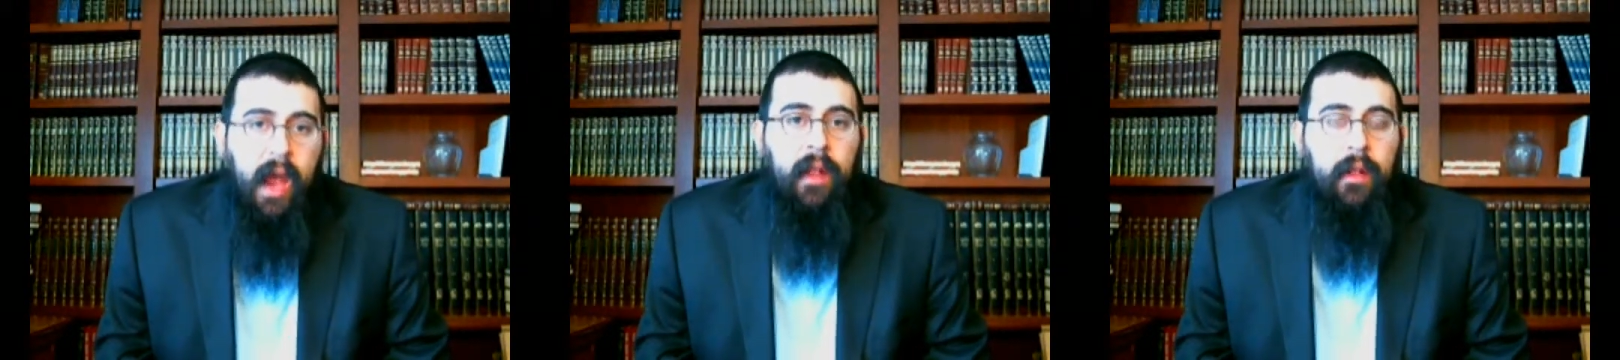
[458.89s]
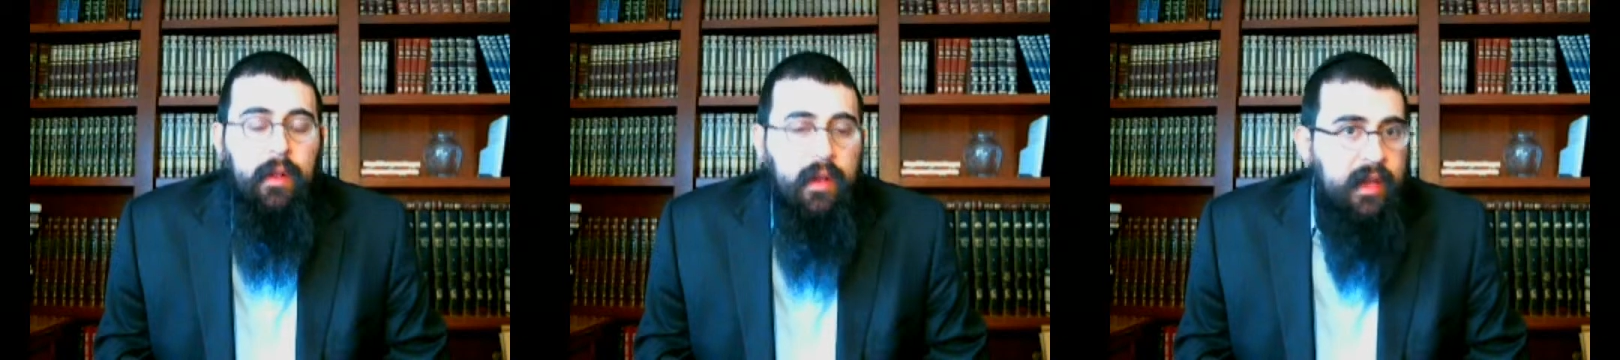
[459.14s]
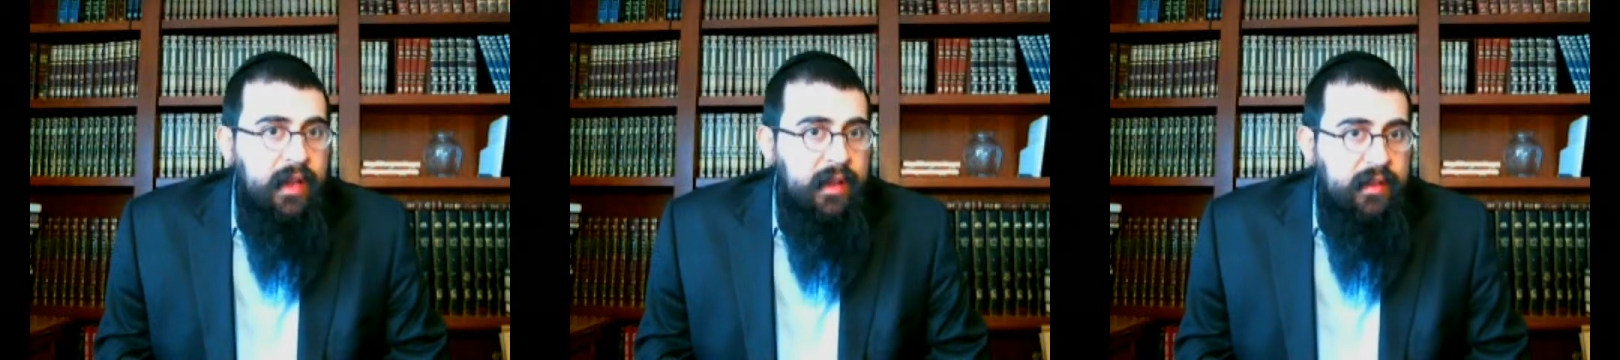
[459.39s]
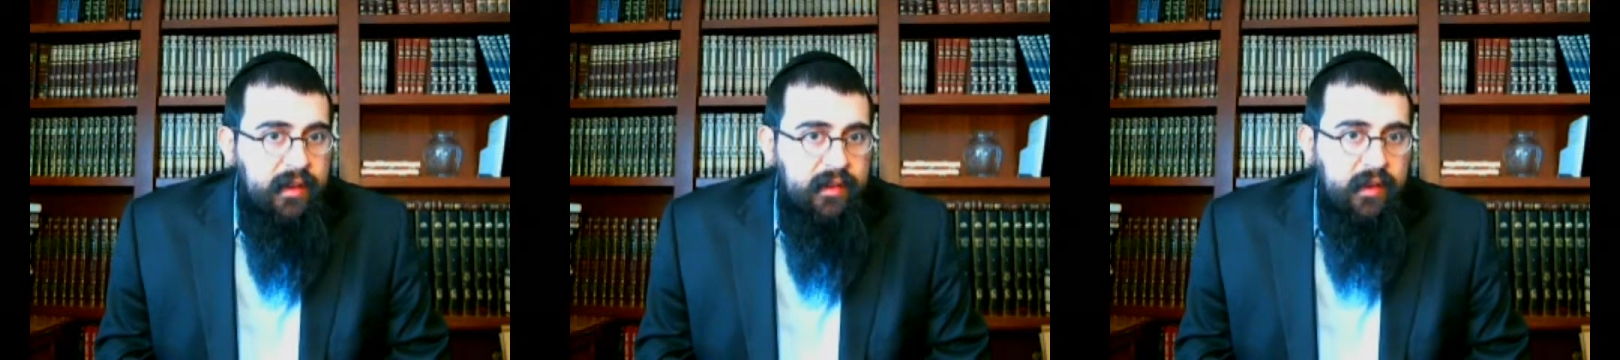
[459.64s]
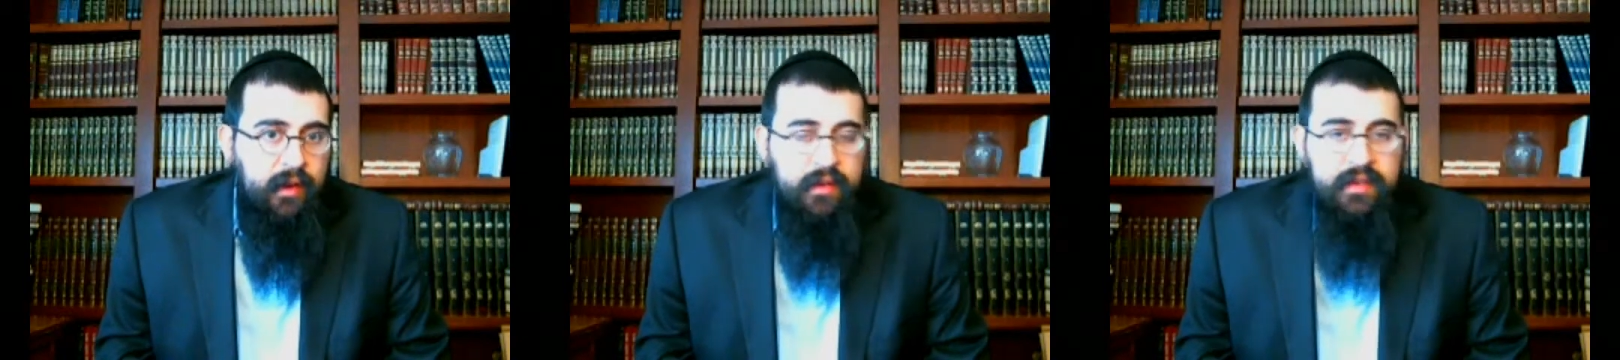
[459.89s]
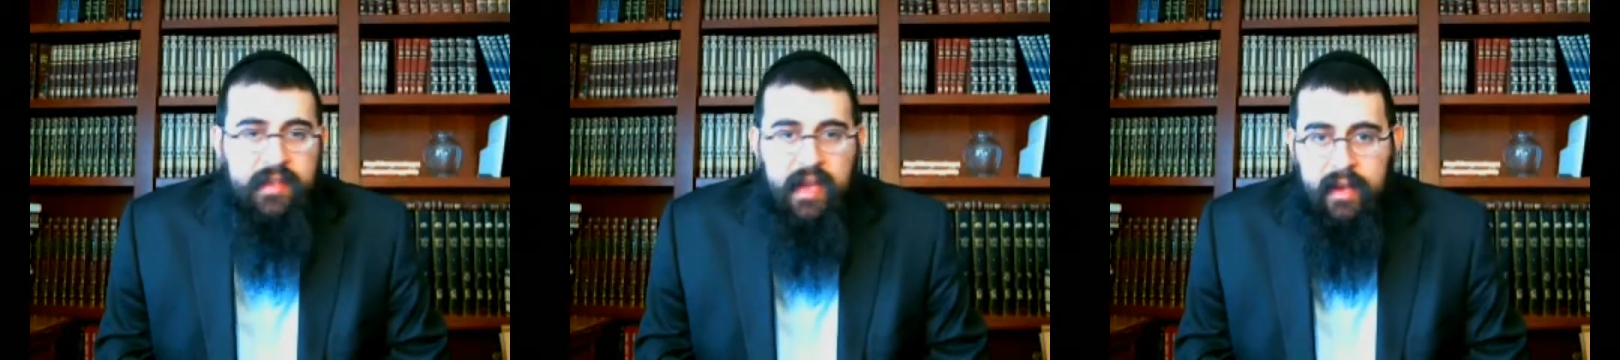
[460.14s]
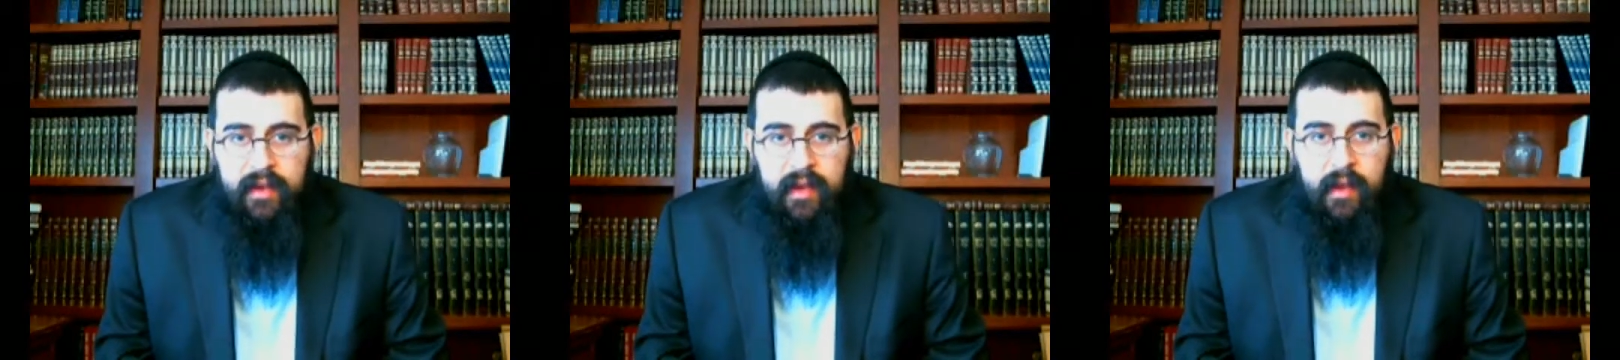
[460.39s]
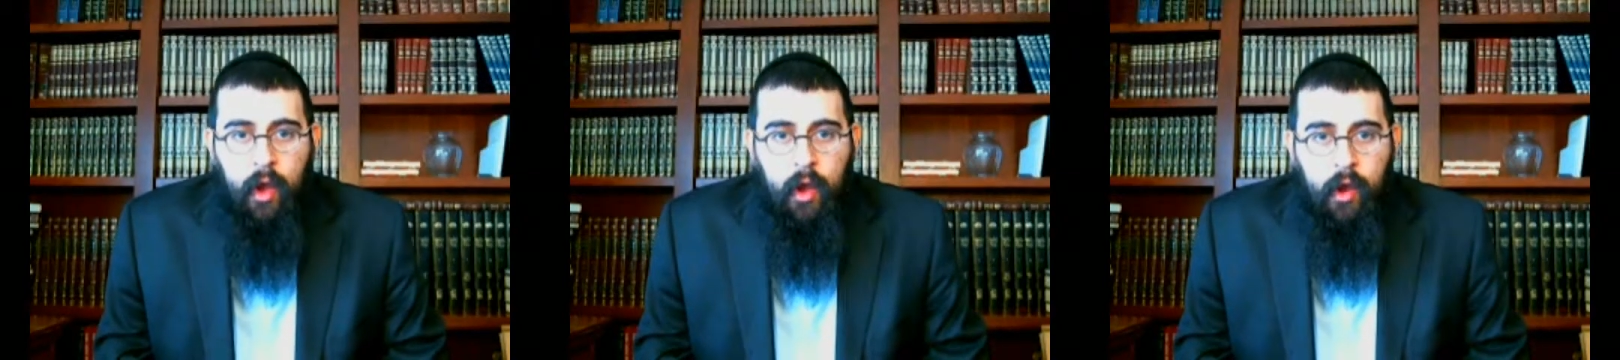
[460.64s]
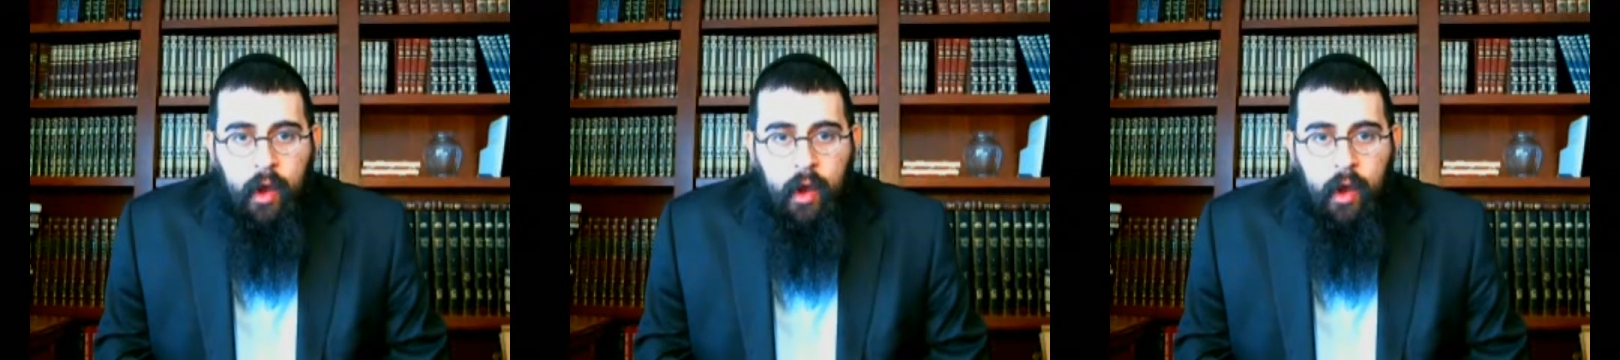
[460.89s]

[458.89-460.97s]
And looking at this and understanding